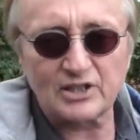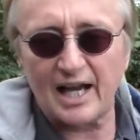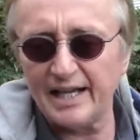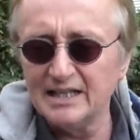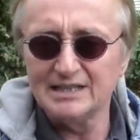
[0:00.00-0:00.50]

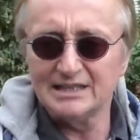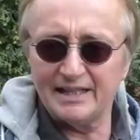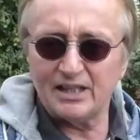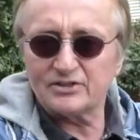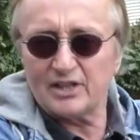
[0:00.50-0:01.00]
side
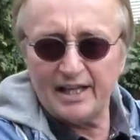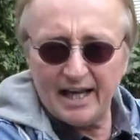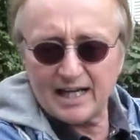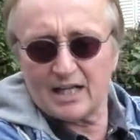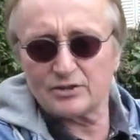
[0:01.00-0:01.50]
and they'll say,
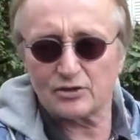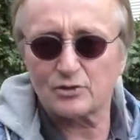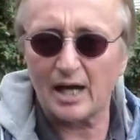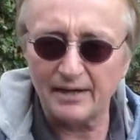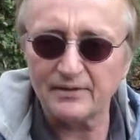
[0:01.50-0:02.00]
heck, I'll just
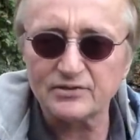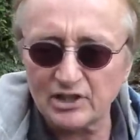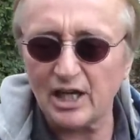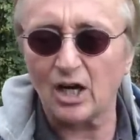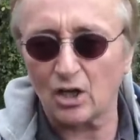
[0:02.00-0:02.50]
drive it and
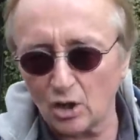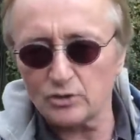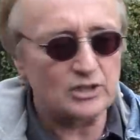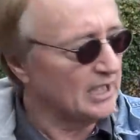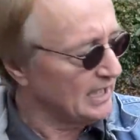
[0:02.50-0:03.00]
see how it
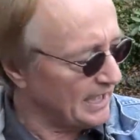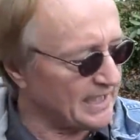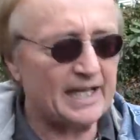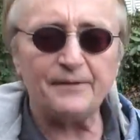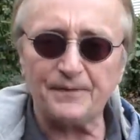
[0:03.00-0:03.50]
goes. And
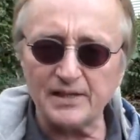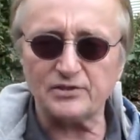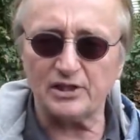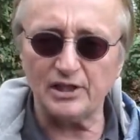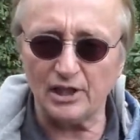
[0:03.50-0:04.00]
then if they
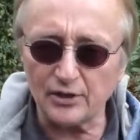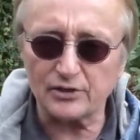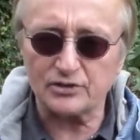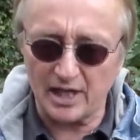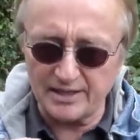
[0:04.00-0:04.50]
see the
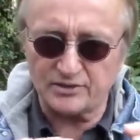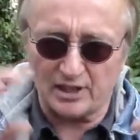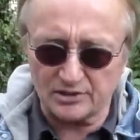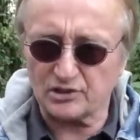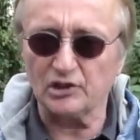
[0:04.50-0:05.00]
other side
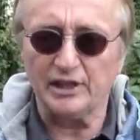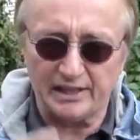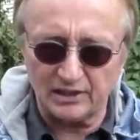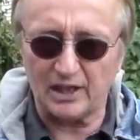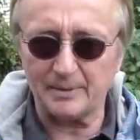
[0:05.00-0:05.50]
starts
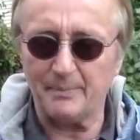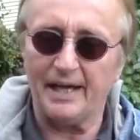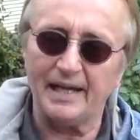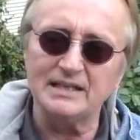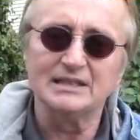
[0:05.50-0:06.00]
leaking like
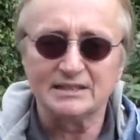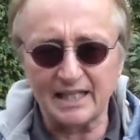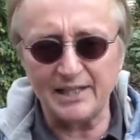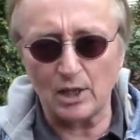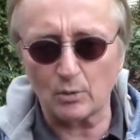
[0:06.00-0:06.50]
mad,
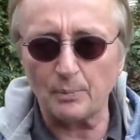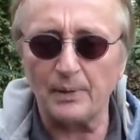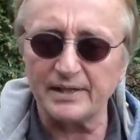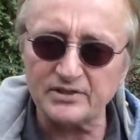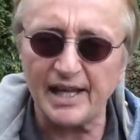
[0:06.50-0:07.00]
then they'll
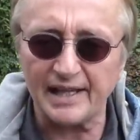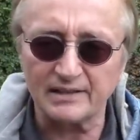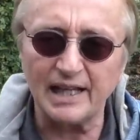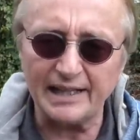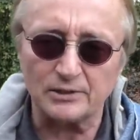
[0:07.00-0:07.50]
replace that
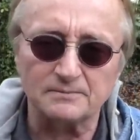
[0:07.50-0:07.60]
later.